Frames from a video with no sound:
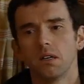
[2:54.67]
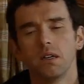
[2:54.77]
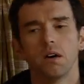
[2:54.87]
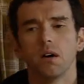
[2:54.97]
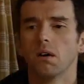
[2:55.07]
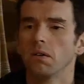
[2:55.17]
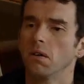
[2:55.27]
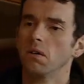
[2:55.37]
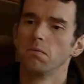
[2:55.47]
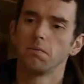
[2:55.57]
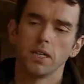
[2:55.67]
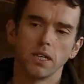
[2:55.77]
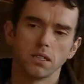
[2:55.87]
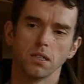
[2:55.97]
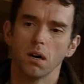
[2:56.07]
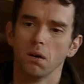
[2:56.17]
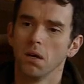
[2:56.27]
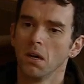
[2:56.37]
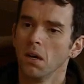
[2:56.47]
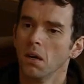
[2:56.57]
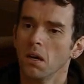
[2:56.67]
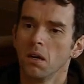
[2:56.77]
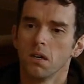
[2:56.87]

No, oh no. Please, no. What?